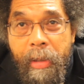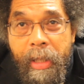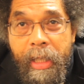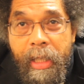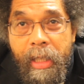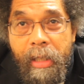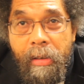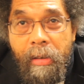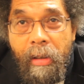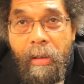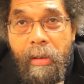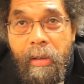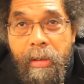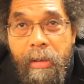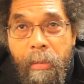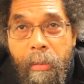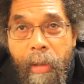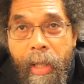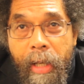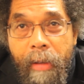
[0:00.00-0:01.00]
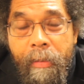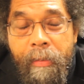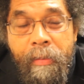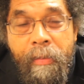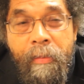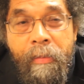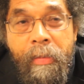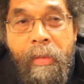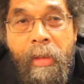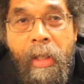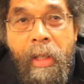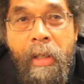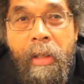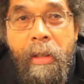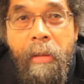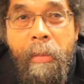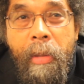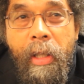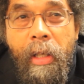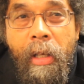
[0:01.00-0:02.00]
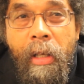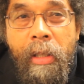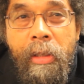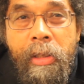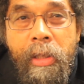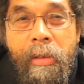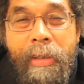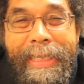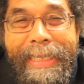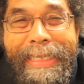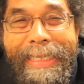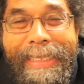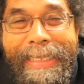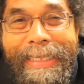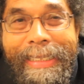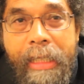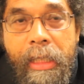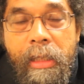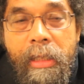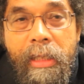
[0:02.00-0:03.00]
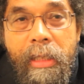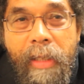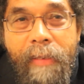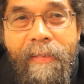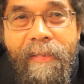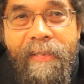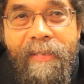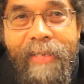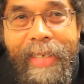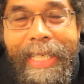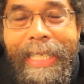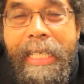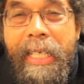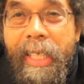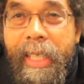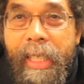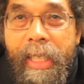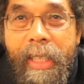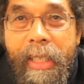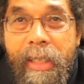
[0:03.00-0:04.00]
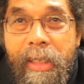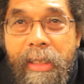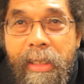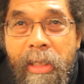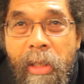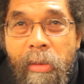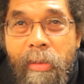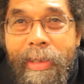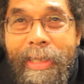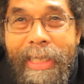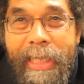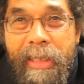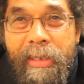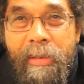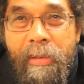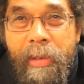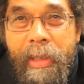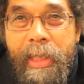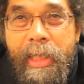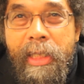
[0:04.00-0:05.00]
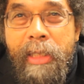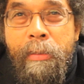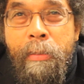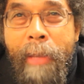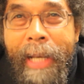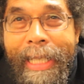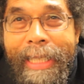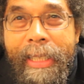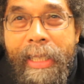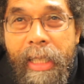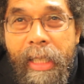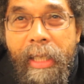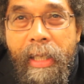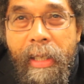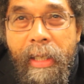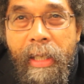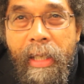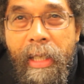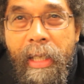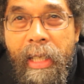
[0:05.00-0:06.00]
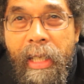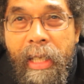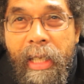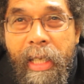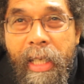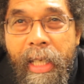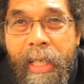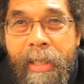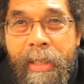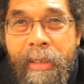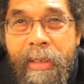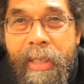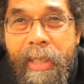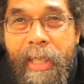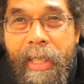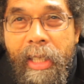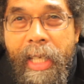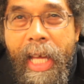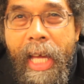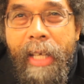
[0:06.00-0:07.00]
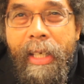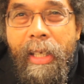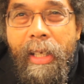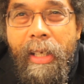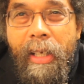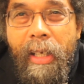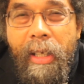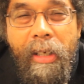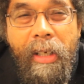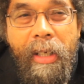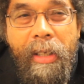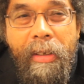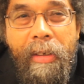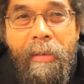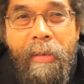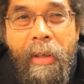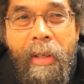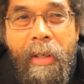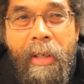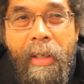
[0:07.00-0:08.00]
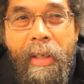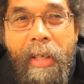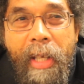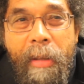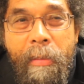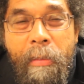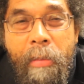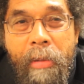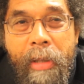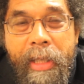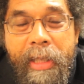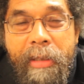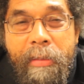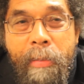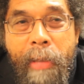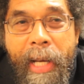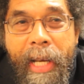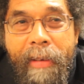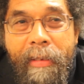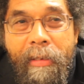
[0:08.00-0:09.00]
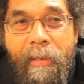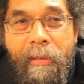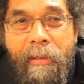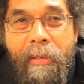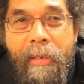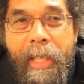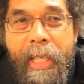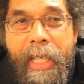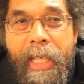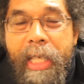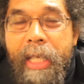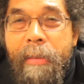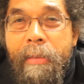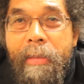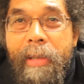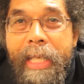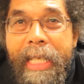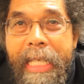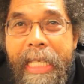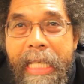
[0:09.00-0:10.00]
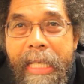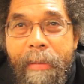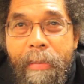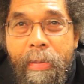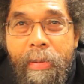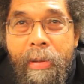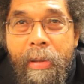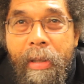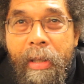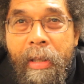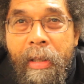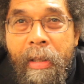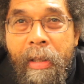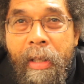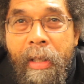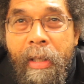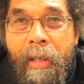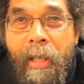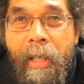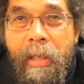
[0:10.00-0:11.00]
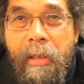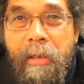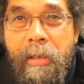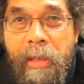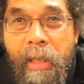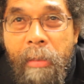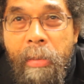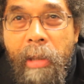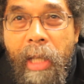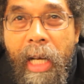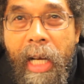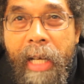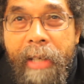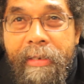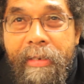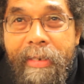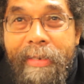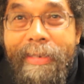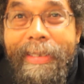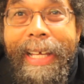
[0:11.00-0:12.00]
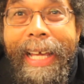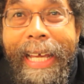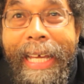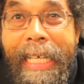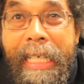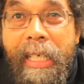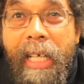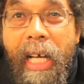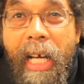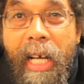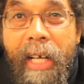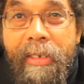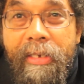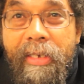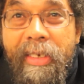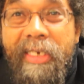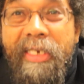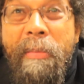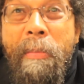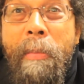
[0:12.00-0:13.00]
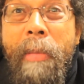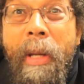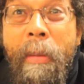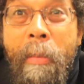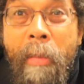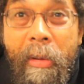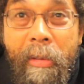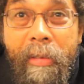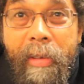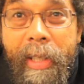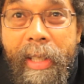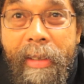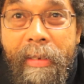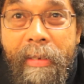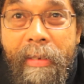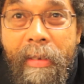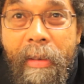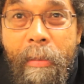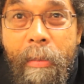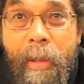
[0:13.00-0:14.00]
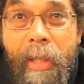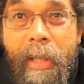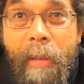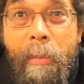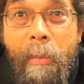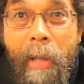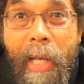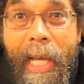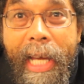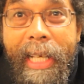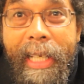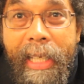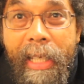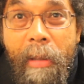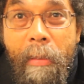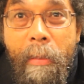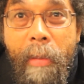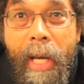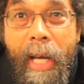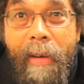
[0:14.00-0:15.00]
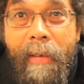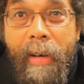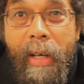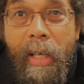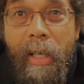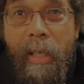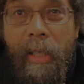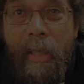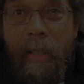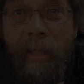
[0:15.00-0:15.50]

media talks about, but also the sense of feeling so disrespected. And you see, that brings back deep, deep subconscious and conscious memories of being black in America.